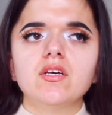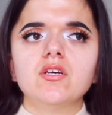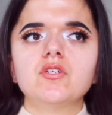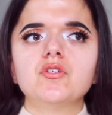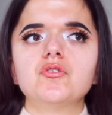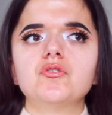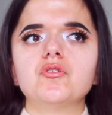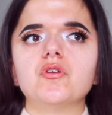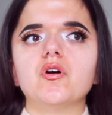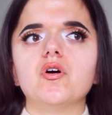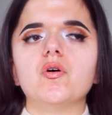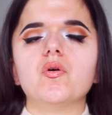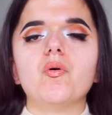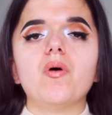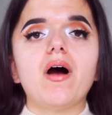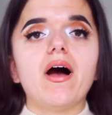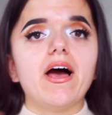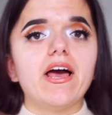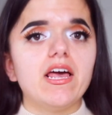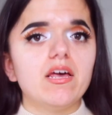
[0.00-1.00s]

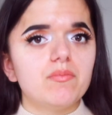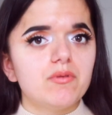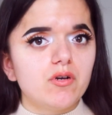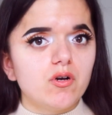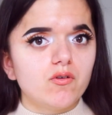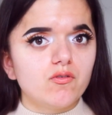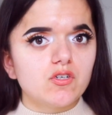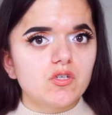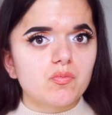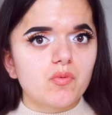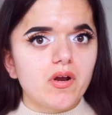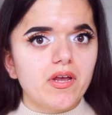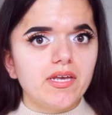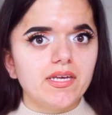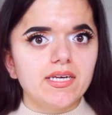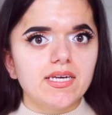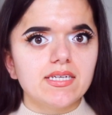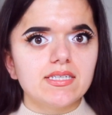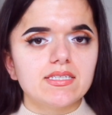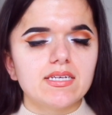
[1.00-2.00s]
So I have been overspraying
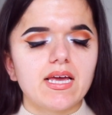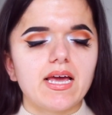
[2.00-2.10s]
it,